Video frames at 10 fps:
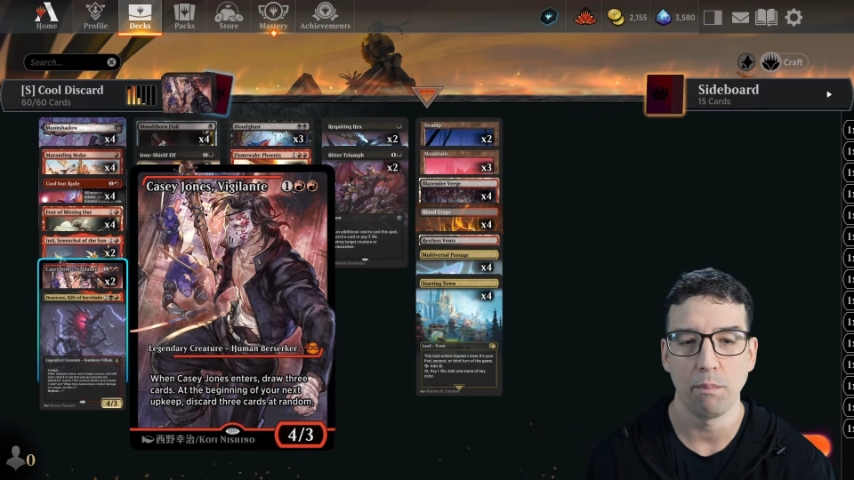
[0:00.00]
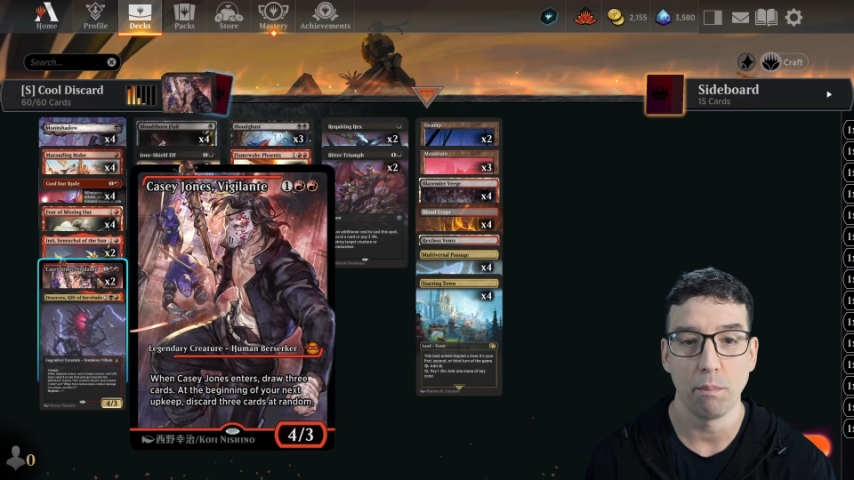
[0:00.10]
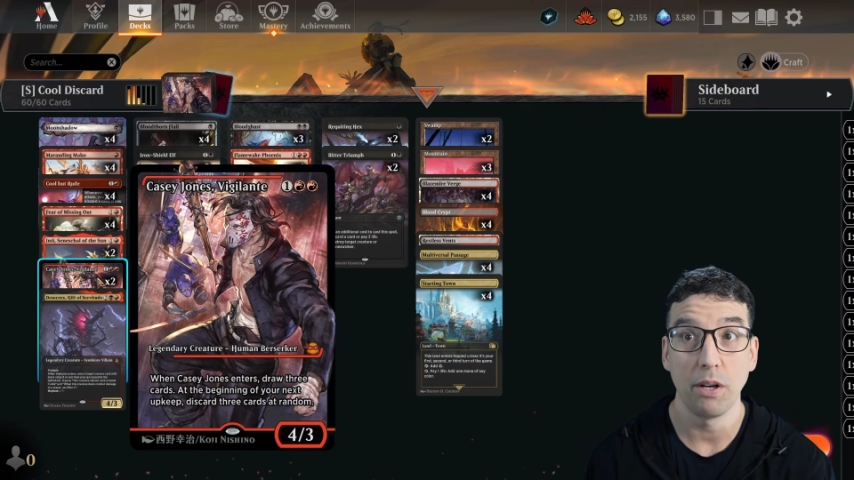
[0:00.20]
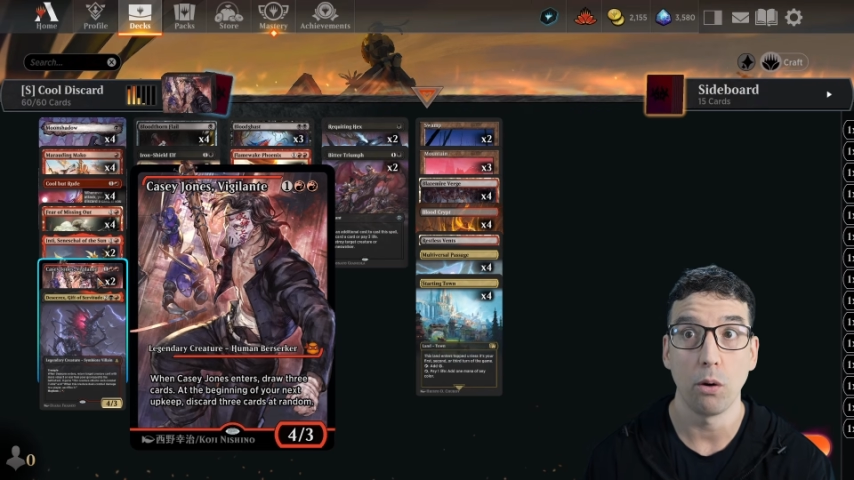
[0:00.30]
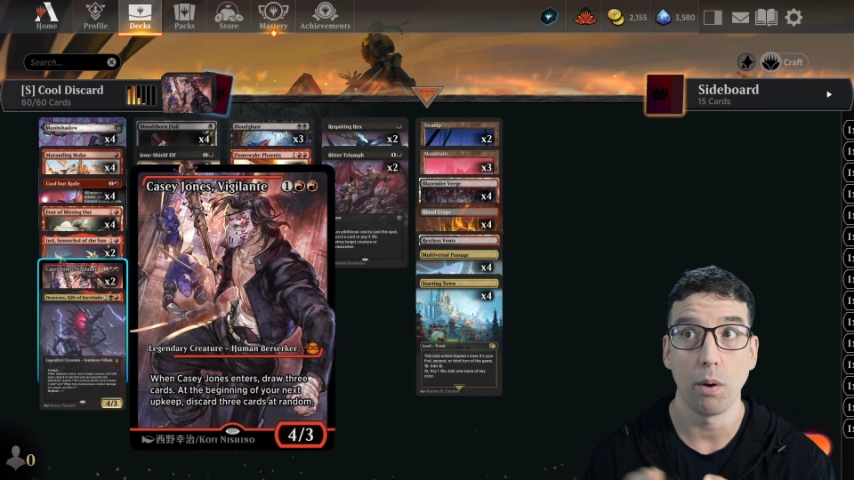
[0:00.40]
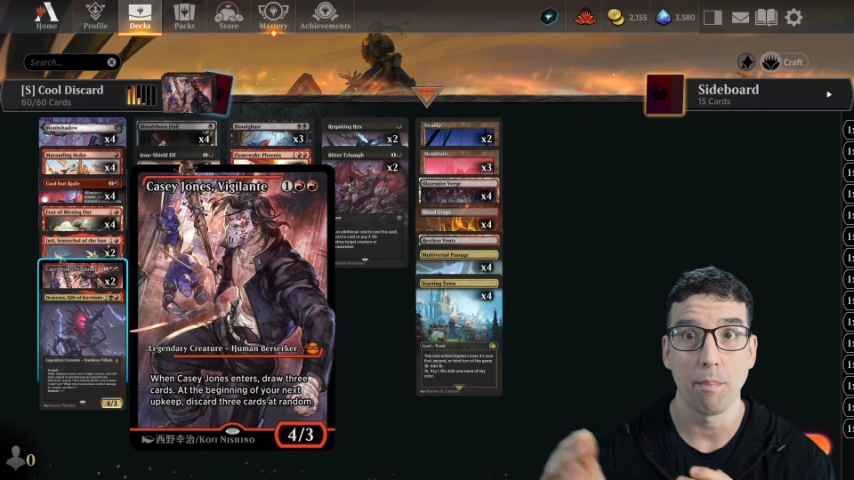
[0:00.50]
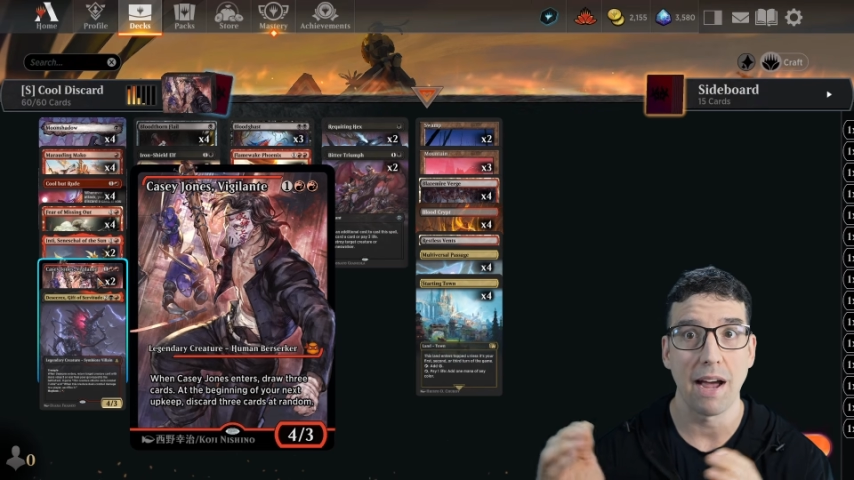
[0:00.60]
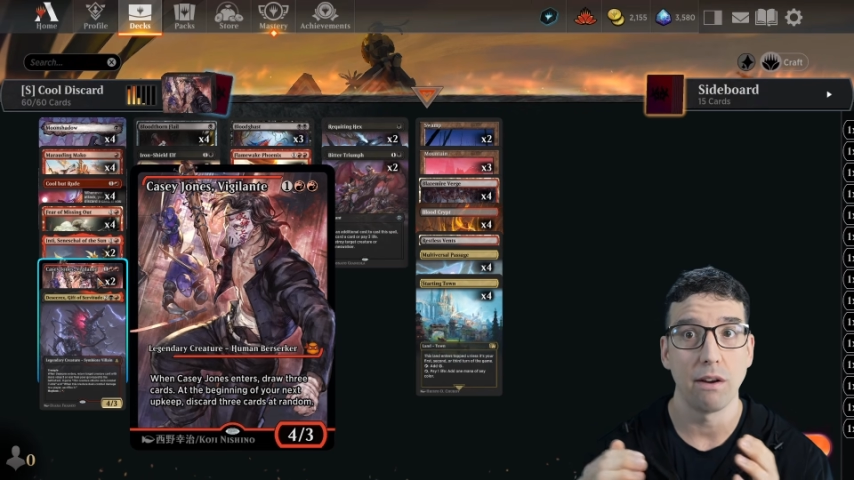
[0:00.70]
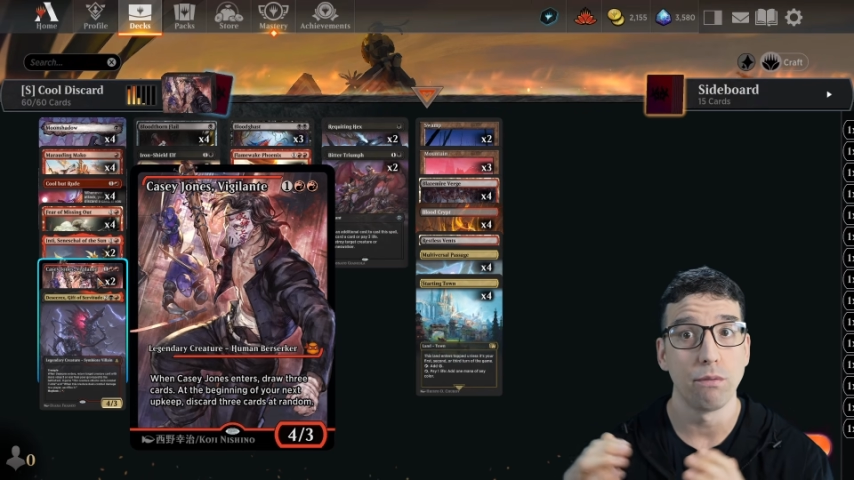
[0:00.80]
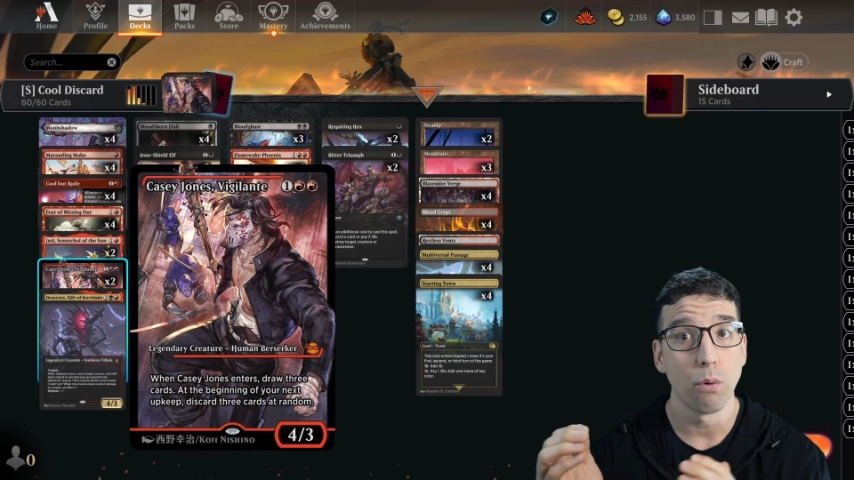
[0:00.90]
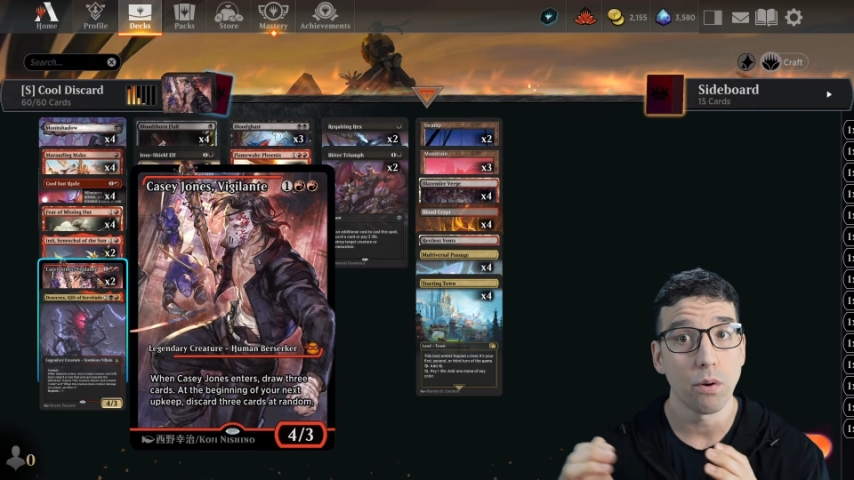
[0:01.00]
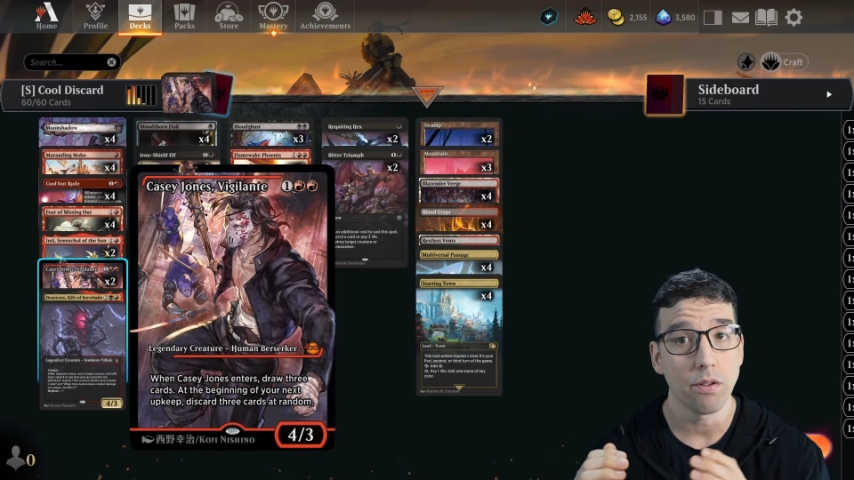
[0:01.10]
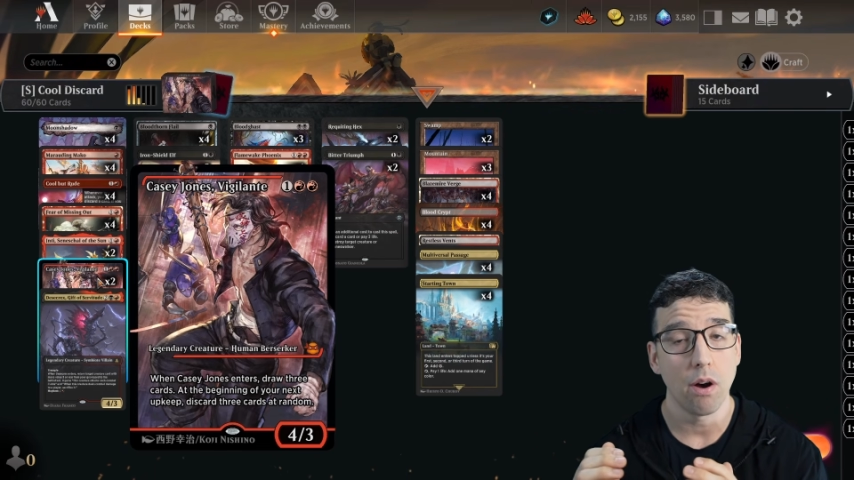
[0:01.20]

been going back and forth